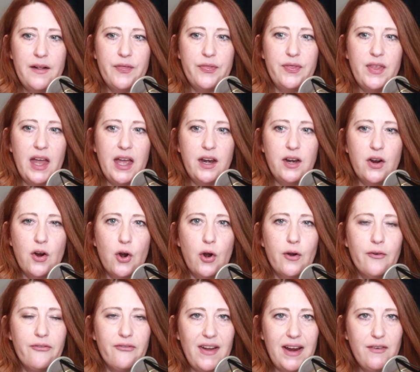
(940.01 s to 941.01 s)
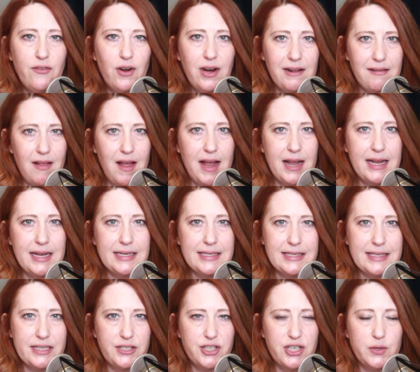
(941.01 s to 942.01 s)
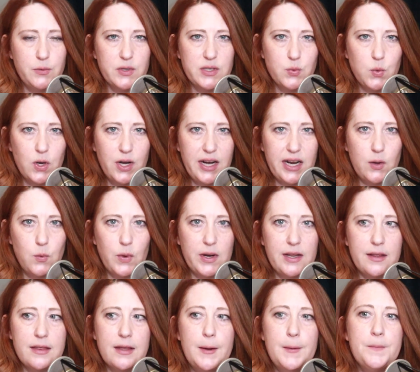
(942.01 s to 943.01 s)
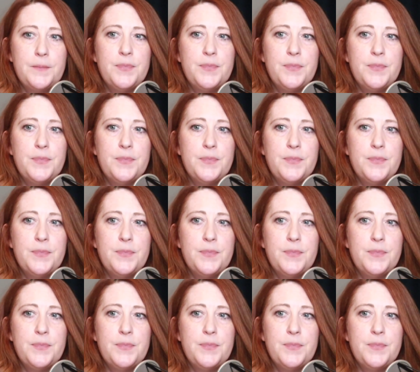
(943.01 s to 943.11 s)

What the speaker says: that her favorite clients that she was working with,